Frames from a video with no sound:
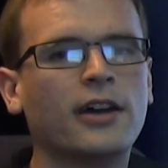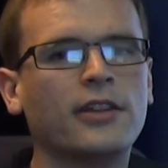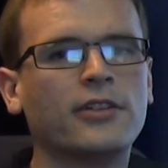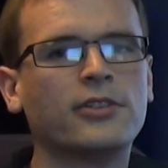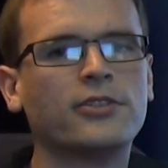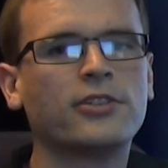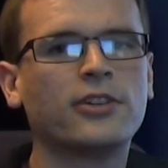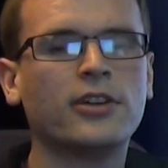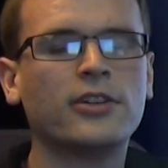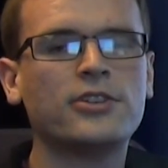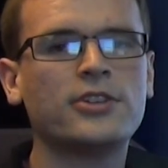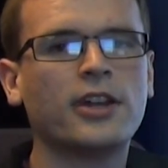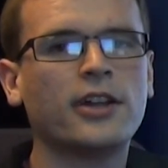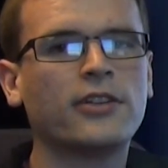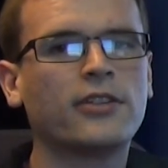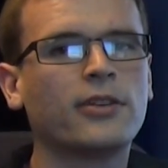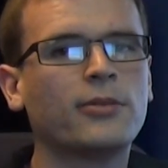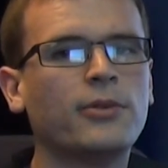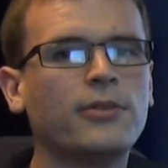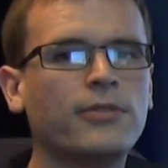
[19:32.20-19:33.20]
There's a good
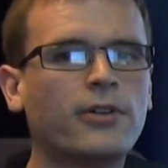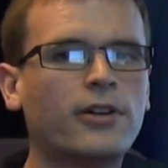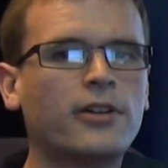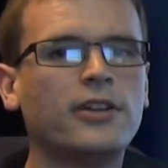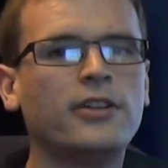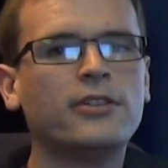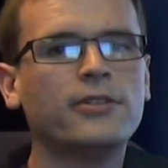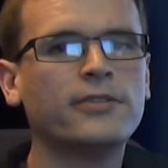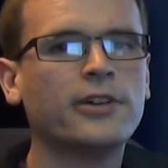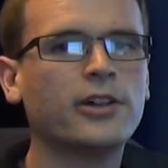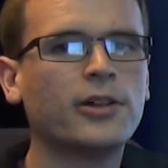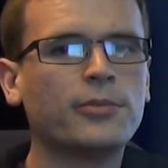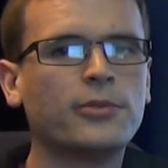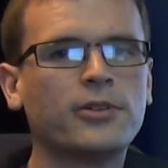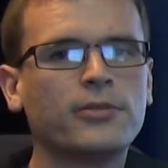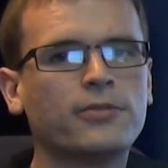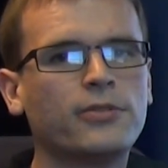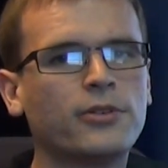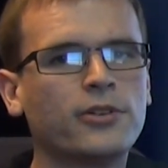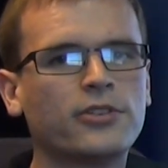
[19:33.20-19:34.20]
chance that we've already developed
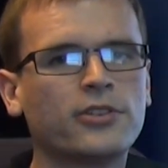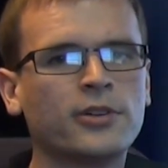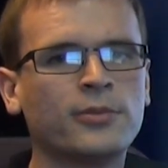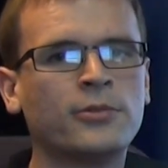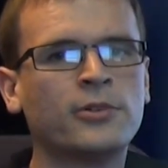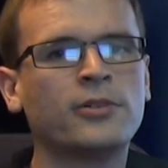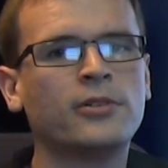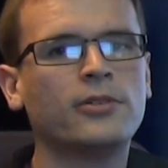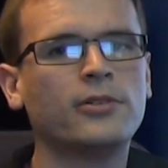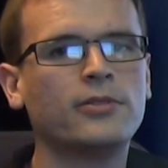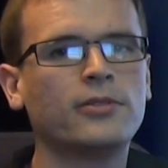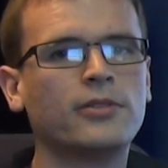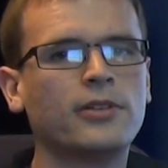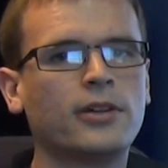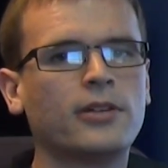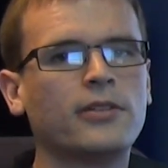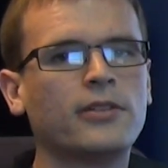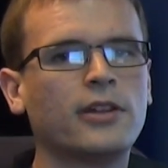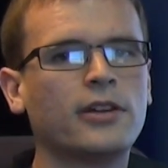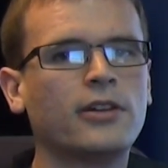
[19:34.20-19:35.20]
it for someone, or
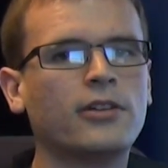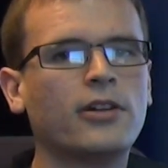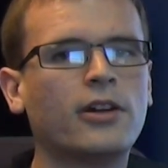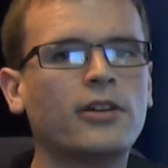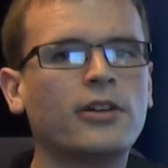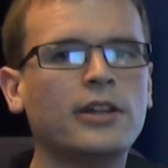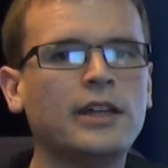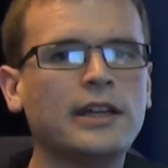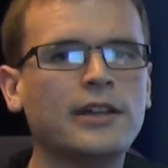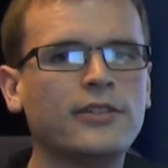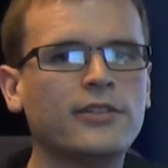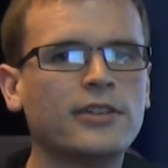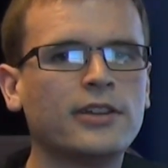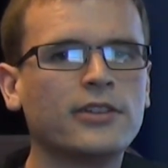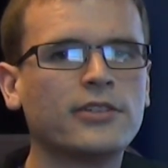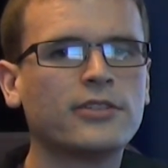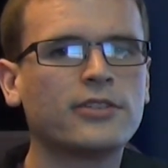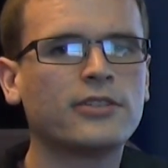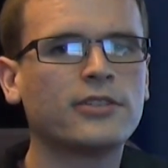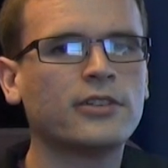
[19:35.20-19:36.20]
that it already
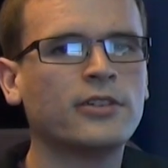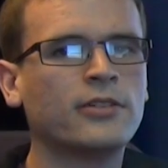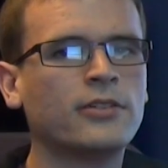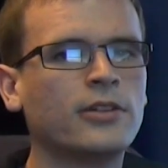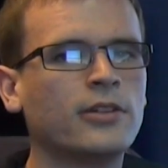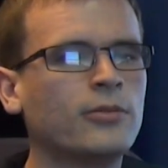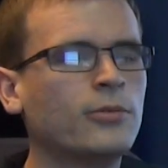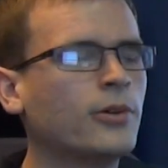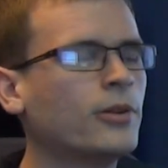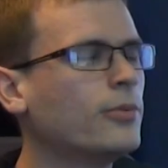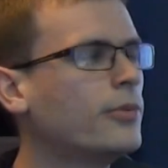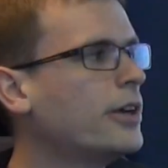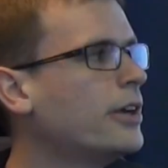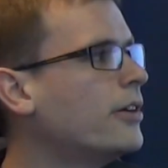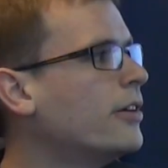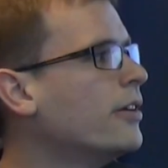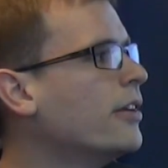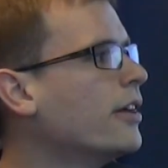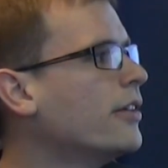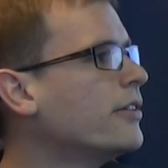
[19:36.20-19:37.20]
exists in one way
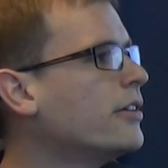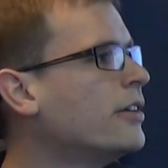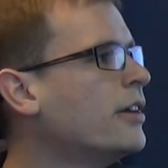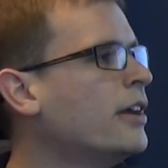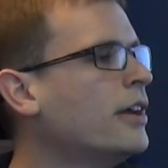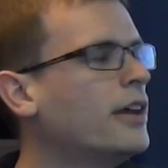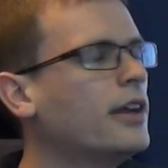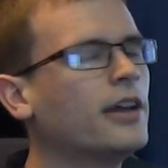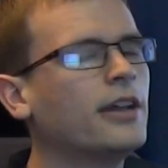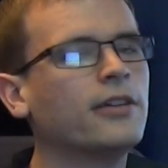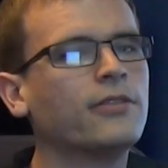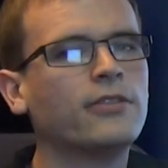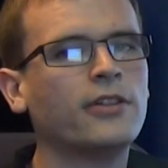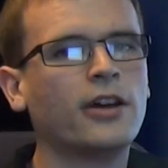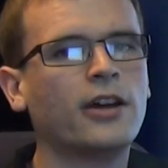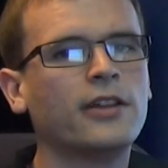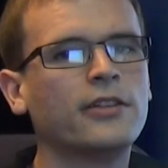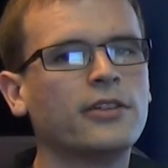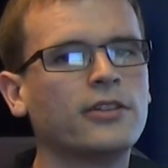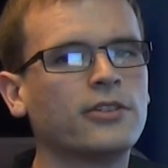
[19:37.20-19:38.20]
or another. And if
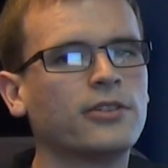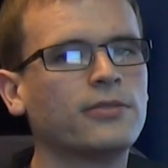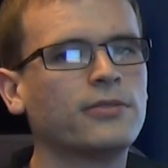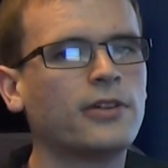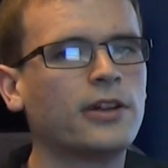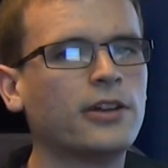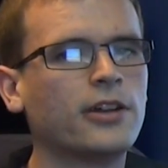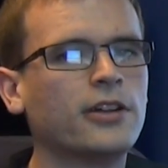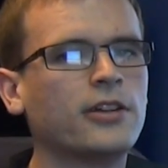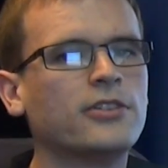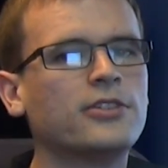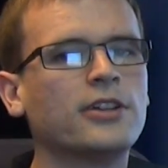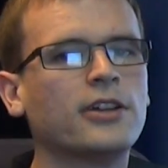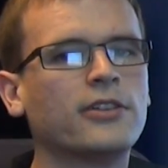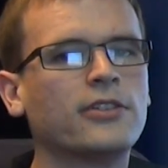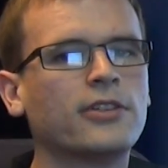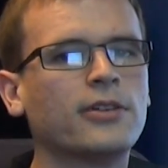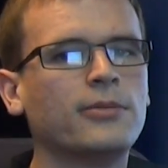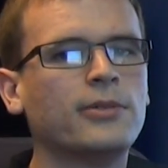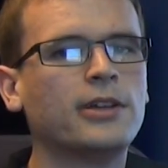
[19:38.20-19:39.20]
not, there's a very good
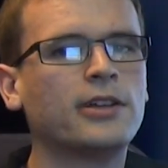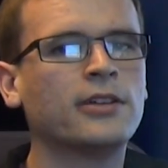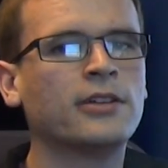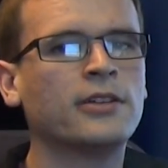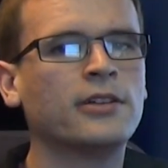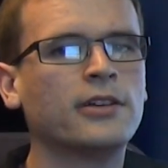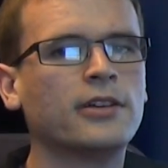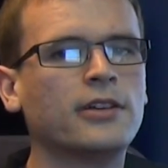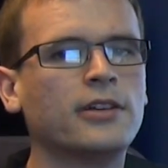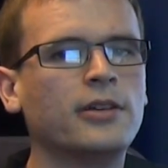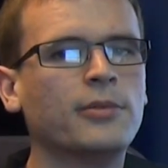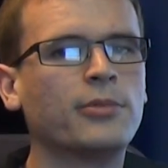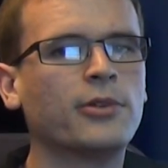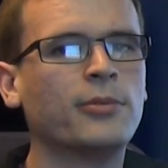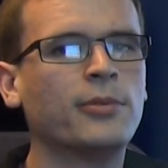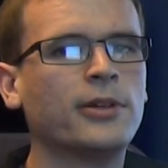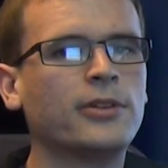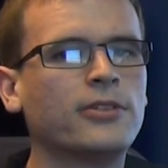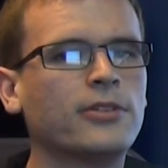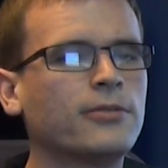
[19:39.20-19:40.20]
chance that we can
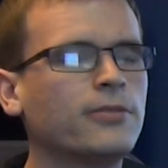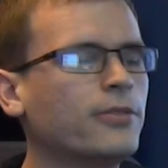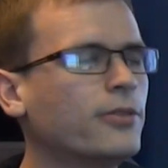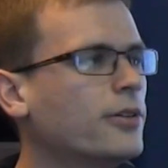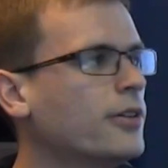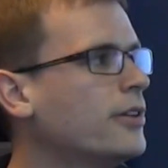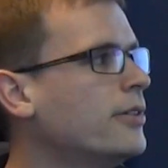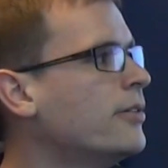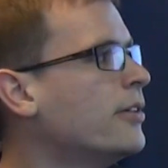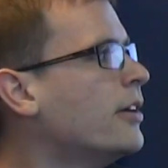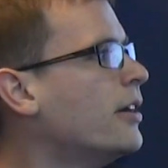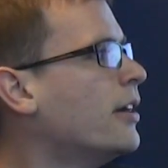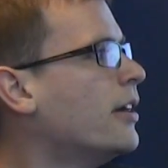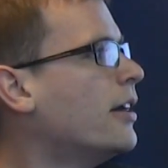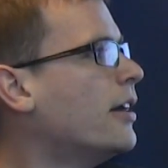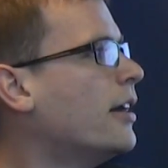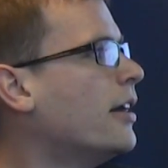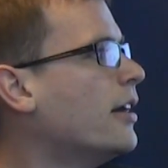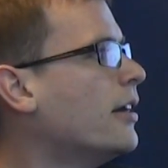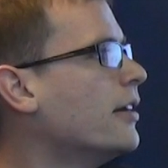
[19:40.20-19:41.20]
implement it for you.
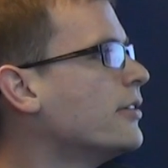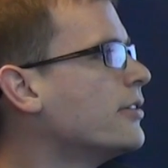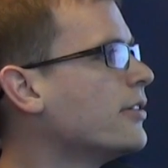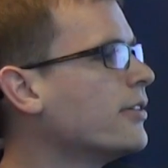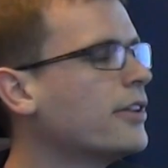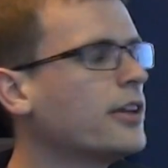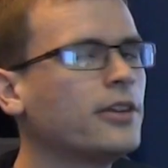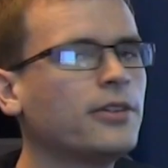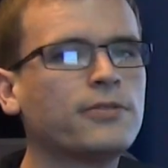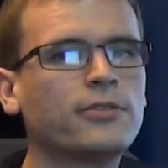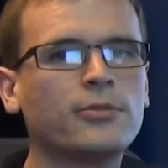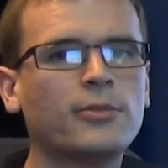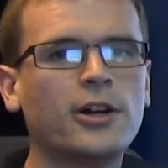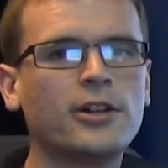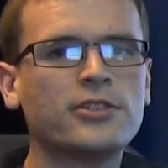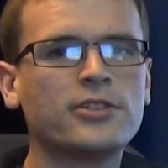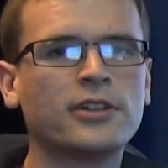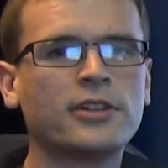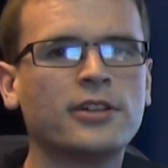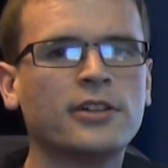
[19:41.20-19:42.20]
So thank you for
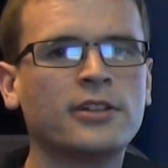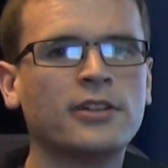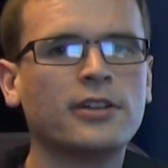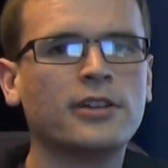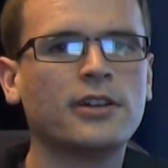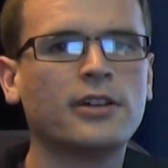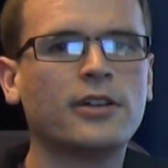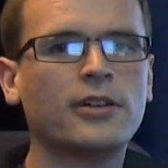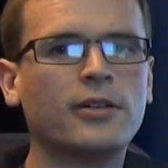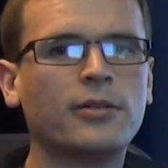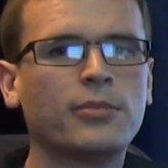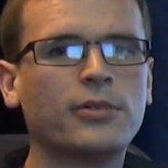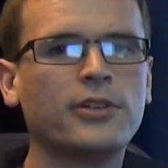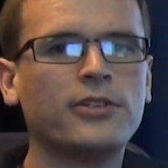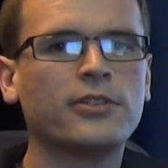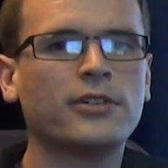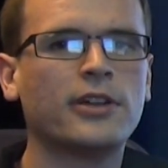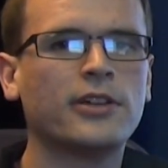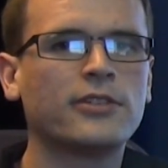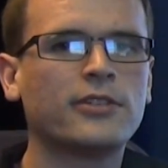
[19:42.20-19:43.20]
watching, and please
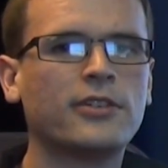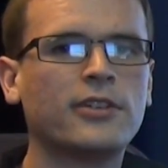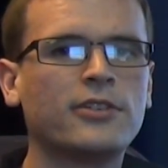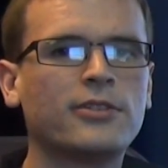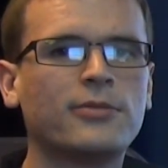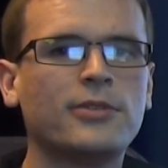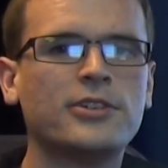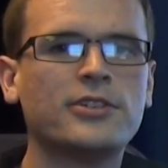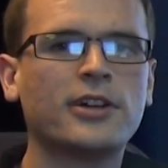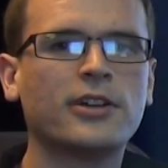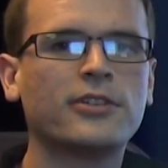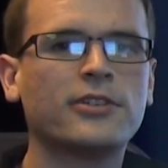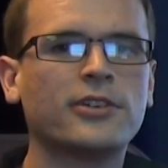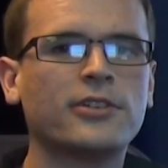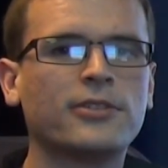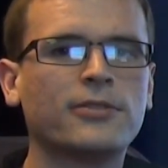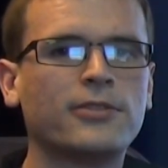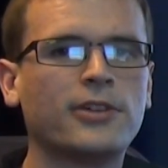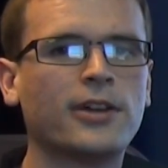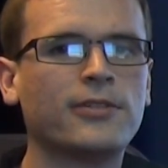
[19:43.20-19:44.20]
don't hesitate to reach out to
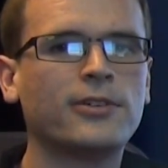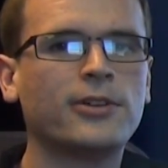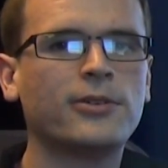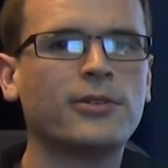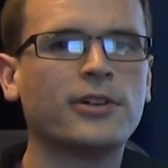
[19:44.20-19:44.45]
us if you have any